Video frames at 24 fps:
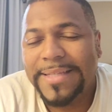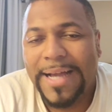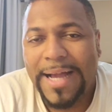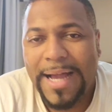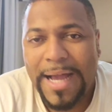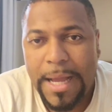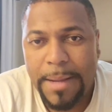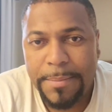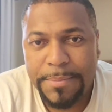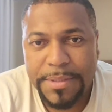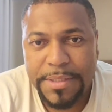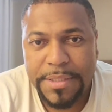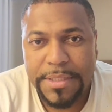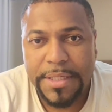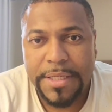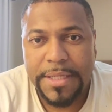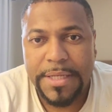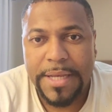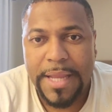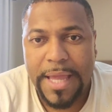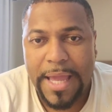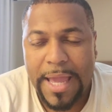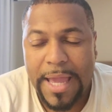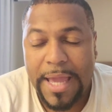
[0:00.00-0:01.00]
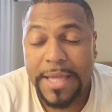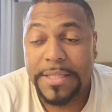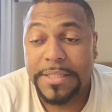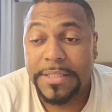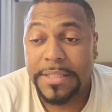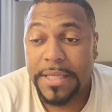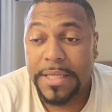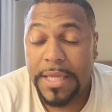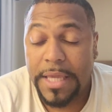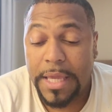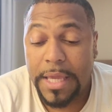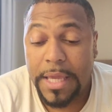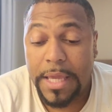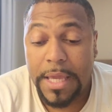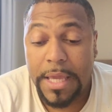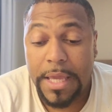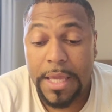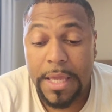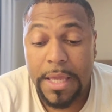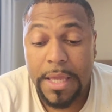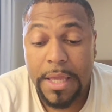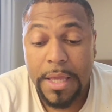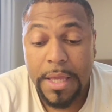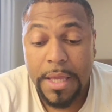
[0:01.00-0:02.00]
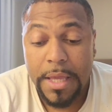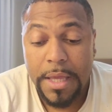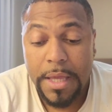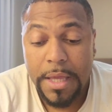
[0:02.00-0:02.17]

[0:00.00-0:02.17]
Thompson, as he